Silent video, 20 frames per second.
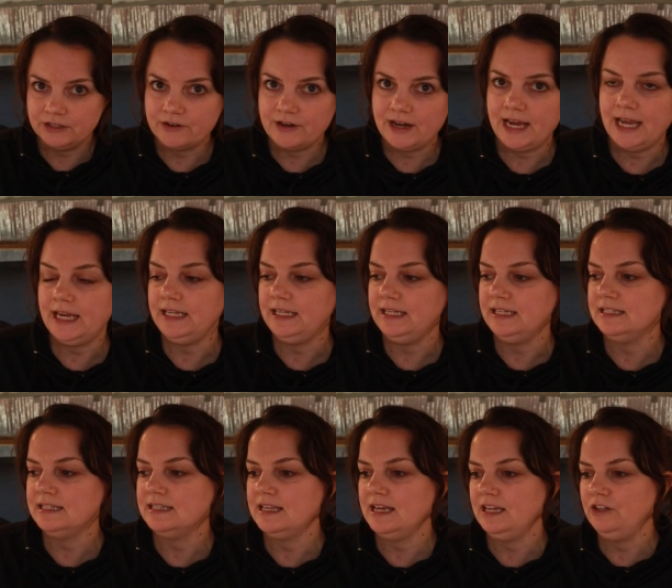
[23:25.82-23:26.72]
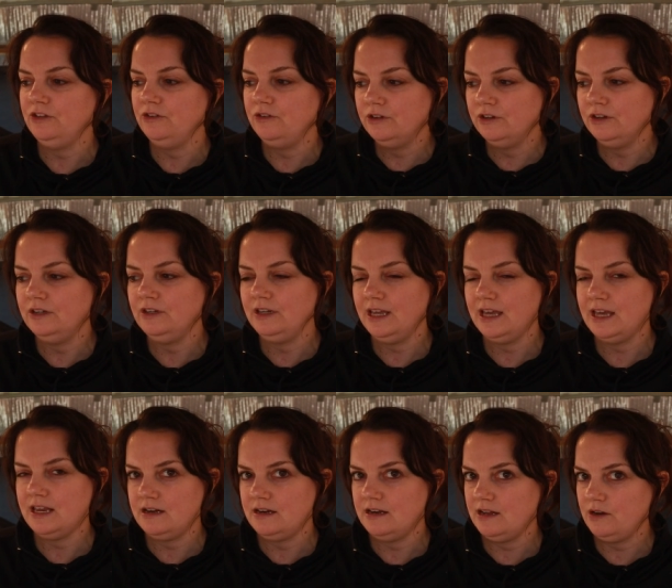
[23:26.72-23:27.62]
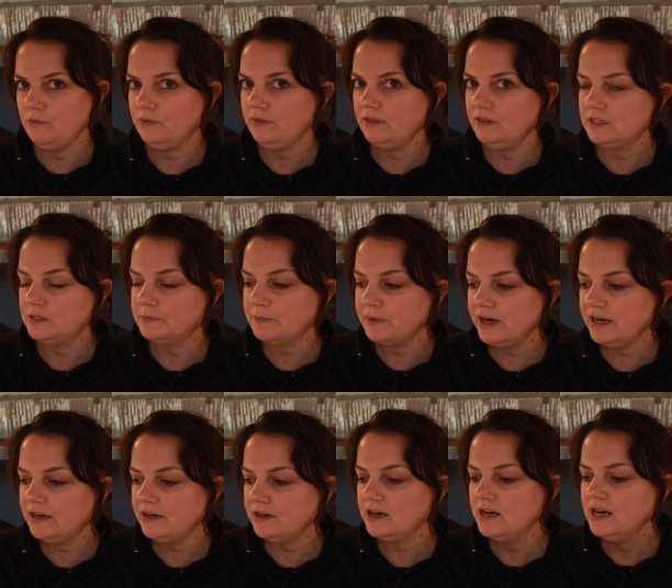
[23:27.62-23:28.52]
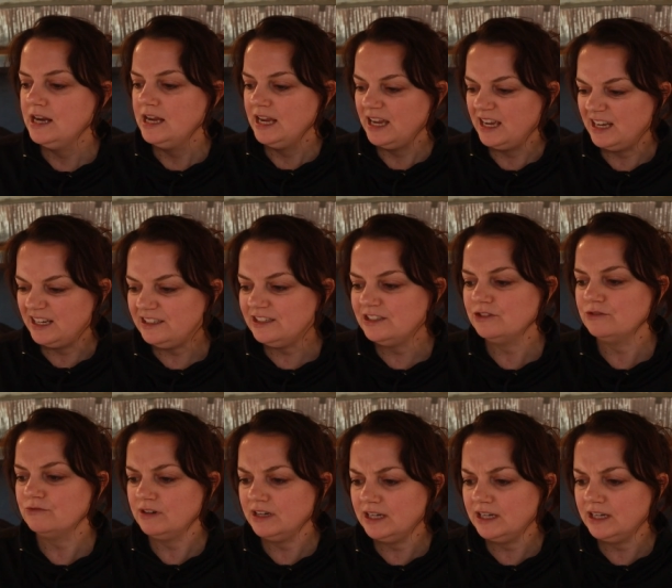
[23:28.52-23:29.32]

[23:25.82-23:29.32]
and crannies that you couldn't get it in with the spreader and just